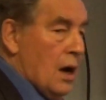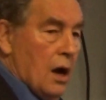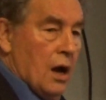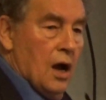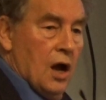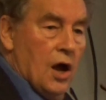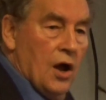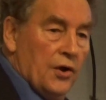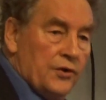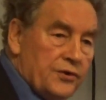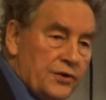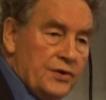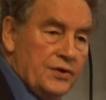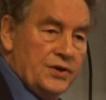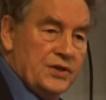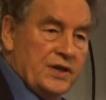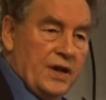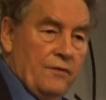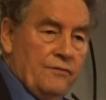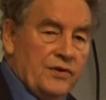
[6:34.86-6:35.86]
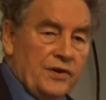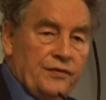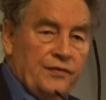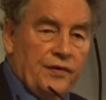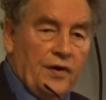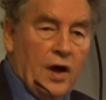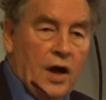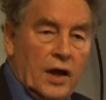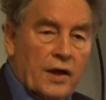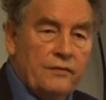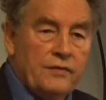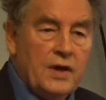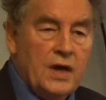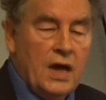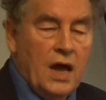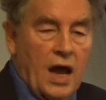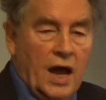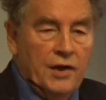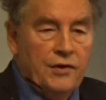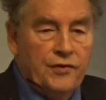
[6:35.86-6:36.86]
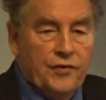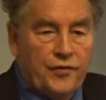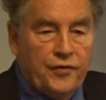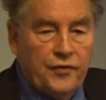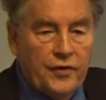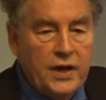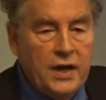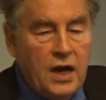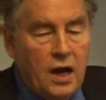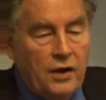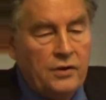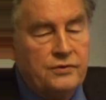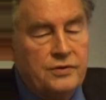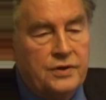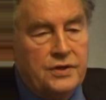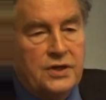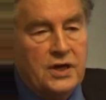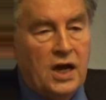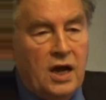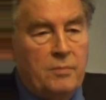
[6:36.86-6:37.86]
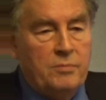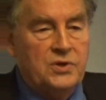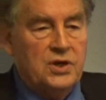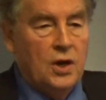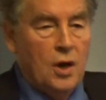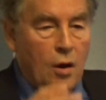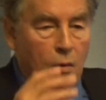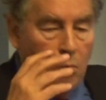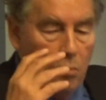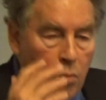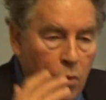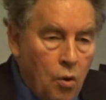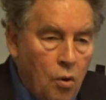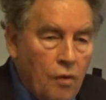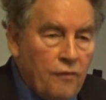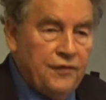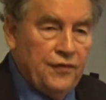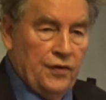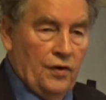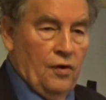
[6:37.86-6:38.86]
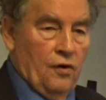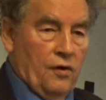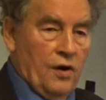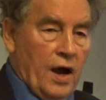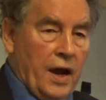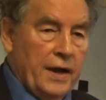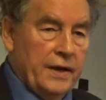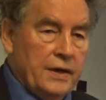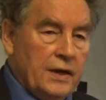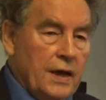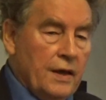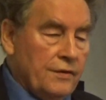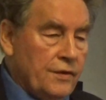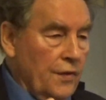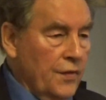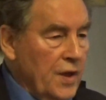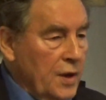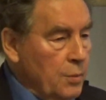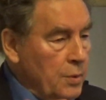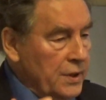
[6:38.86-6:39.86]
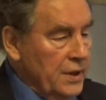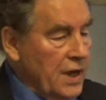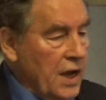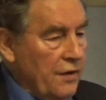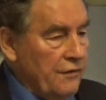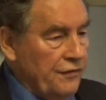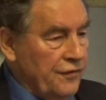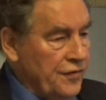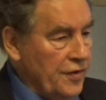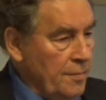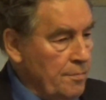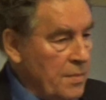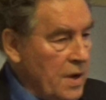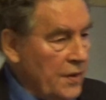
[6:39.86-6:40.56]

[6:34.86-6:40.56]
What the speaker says: 175 and 300 times more fluoride than they would get from